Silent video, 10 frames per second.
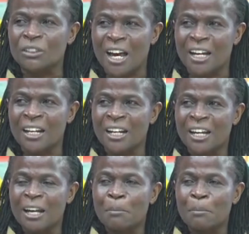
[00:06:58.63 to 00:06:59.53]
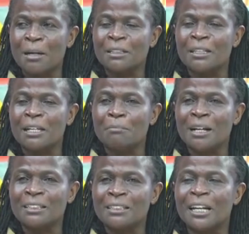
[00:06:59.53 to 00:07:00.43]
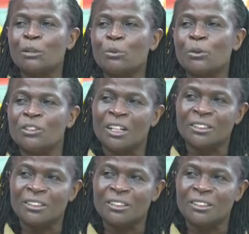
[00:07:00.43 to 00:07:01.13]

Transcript: side, but they must stand with